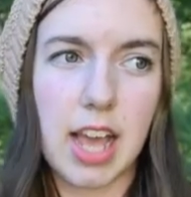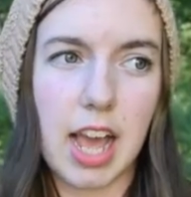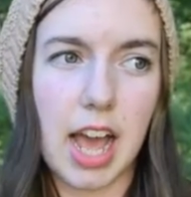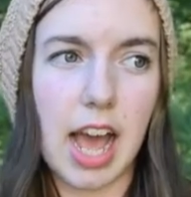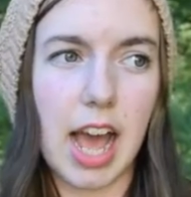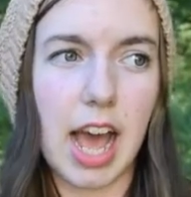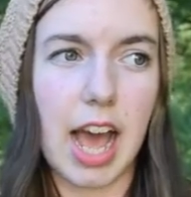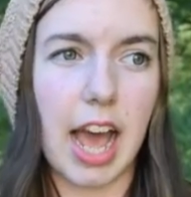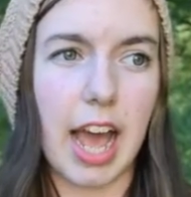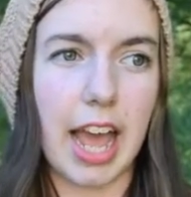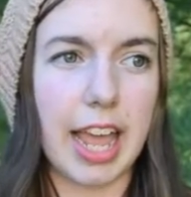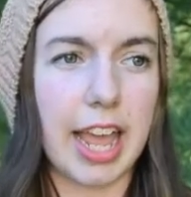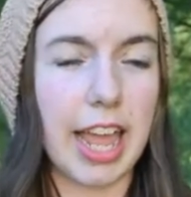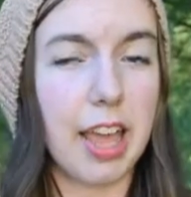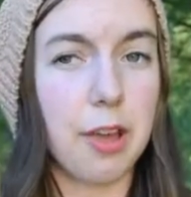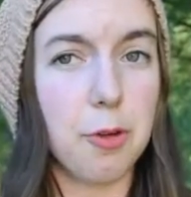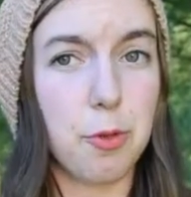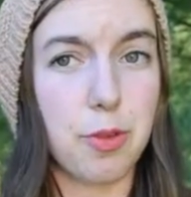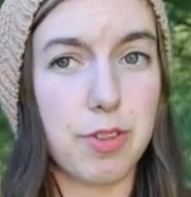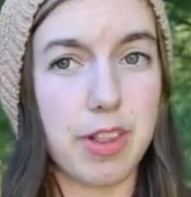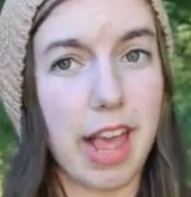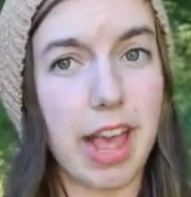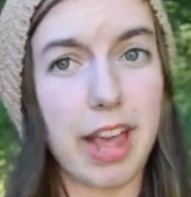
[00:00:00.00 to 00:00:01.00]
I
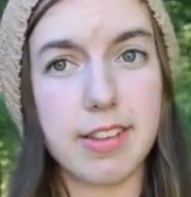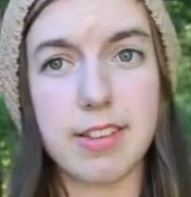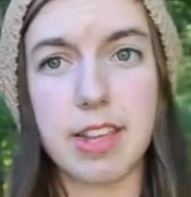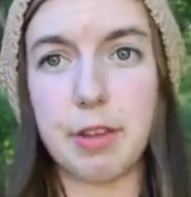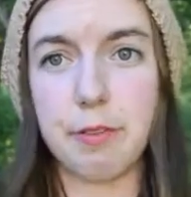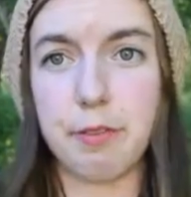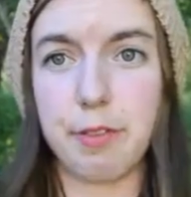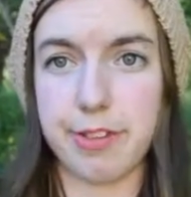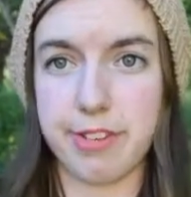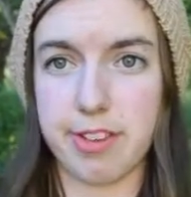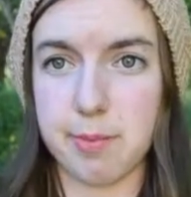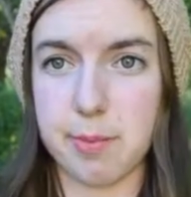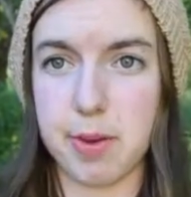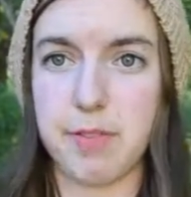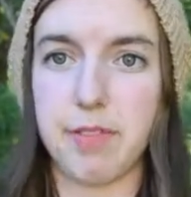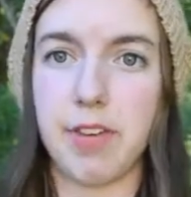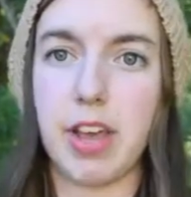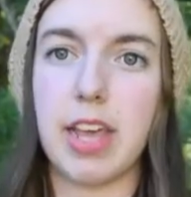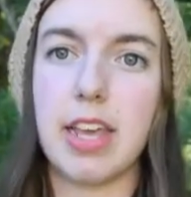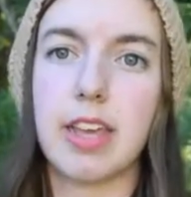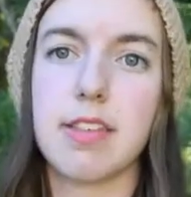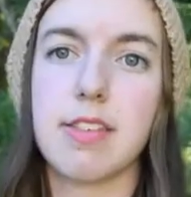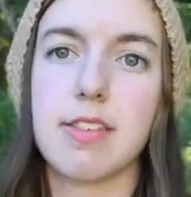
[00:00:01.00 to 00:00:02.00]
was asking for some
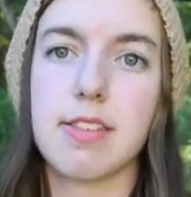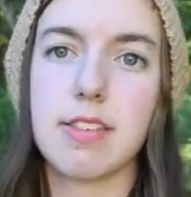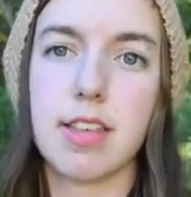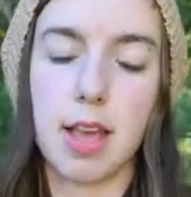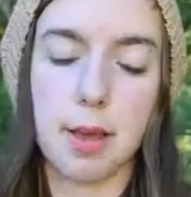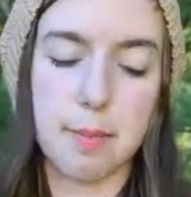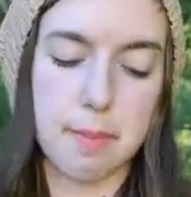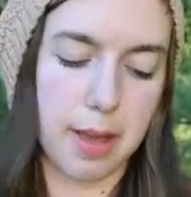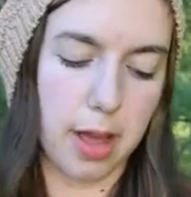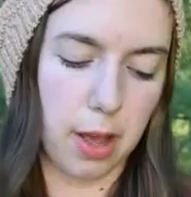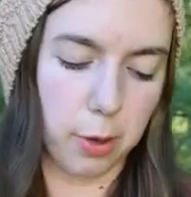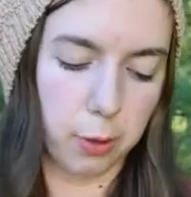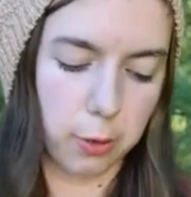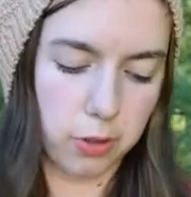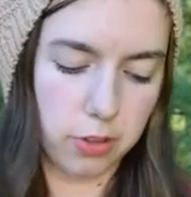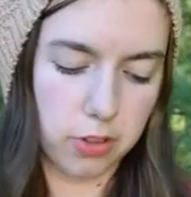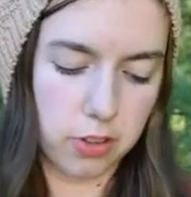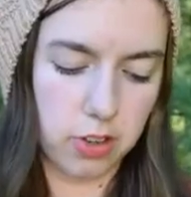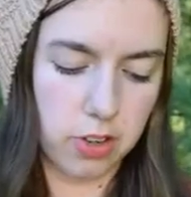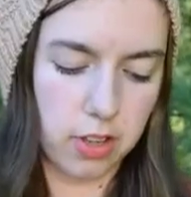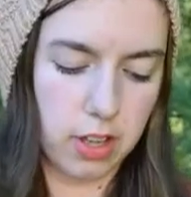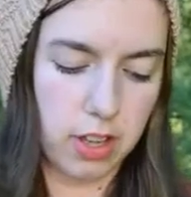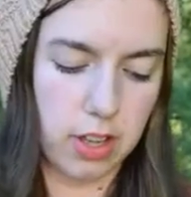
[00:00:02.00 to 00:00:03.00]
advice
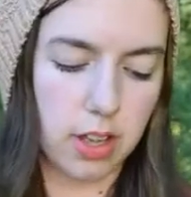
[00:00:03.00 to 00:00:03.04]
about